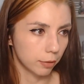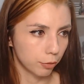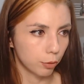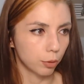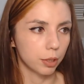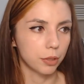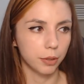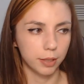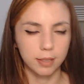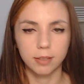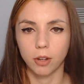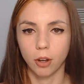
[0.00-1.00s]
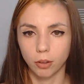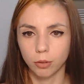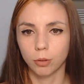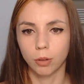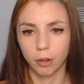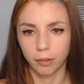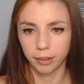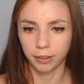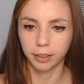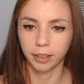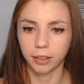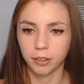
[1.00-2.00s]
Of course, you install Google
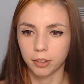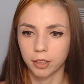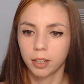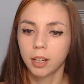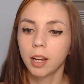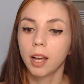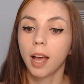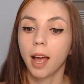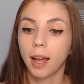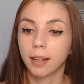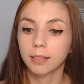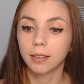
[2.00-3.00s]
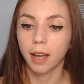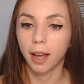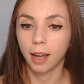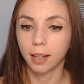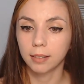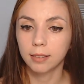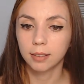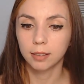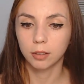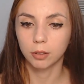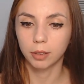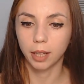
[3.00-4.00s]
Authenticator and add
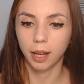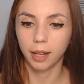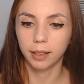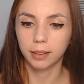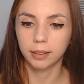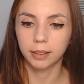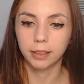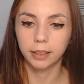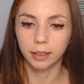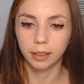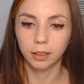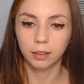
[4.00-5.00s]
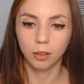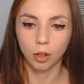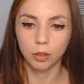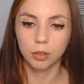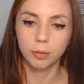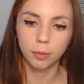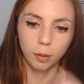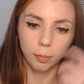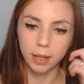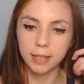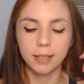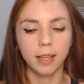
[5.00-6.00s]
okay the key, not to, uh,
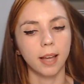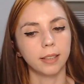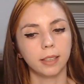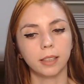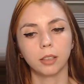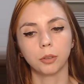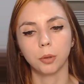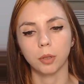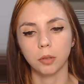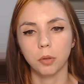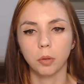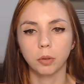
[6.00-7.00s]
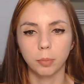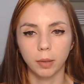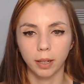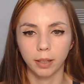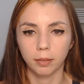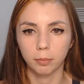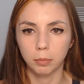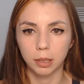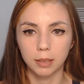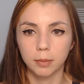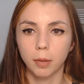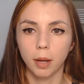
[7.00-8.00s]
by scanning the Q R code, by
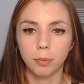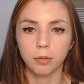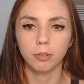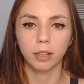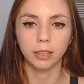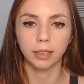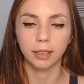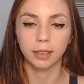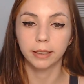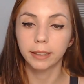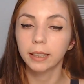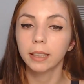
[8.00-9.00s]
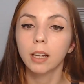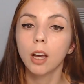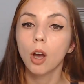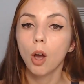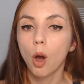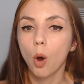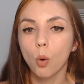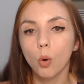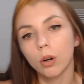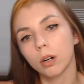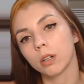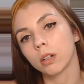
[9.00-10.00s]
but by providing the key.
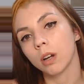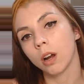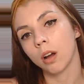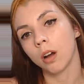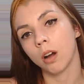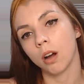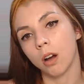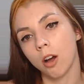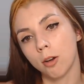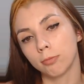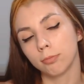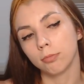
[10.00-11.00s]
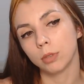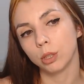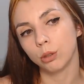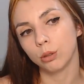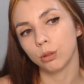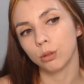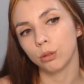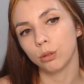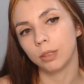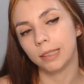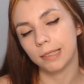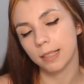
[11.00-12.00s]
Or um, you
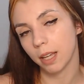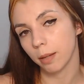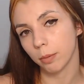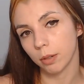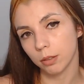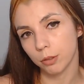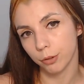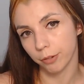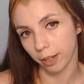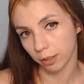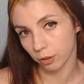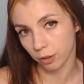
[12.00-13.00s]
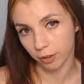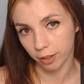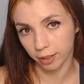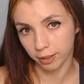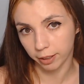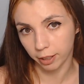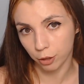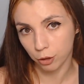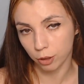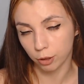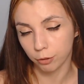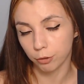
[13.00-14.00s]
disable two-factor
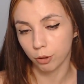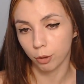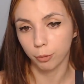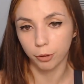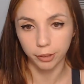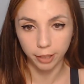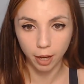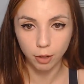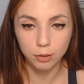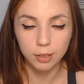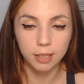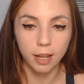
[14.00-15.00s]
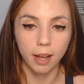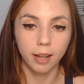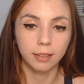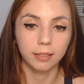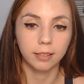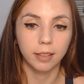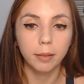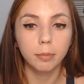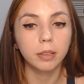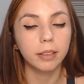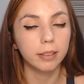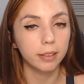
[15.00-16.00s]
authentication from your accounts and
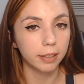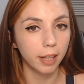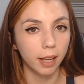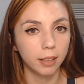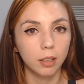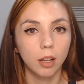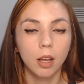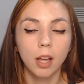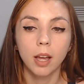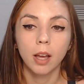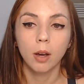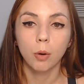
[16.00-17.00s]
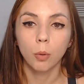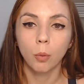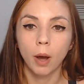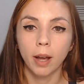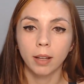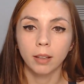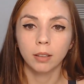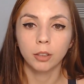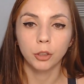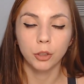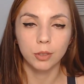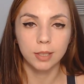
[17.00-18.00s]
enable it again while
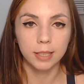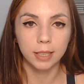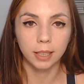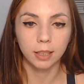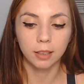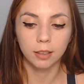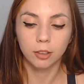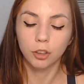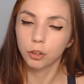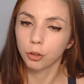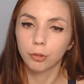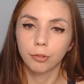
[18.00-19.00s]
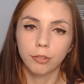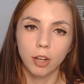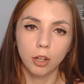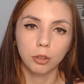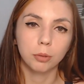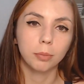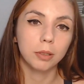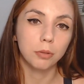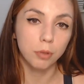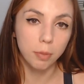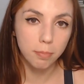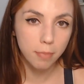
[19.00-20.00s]
using the new phone. But
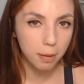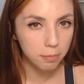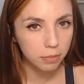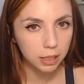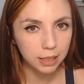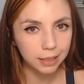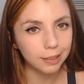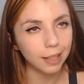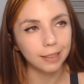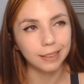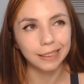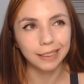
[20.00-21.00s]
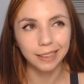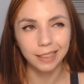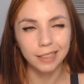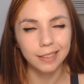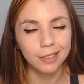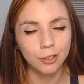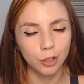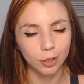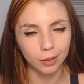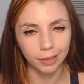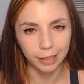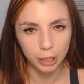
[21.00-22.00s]
remember that the keys
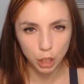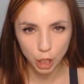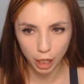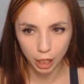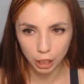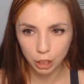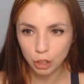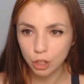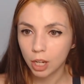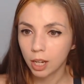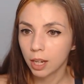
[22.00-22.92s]
generally change.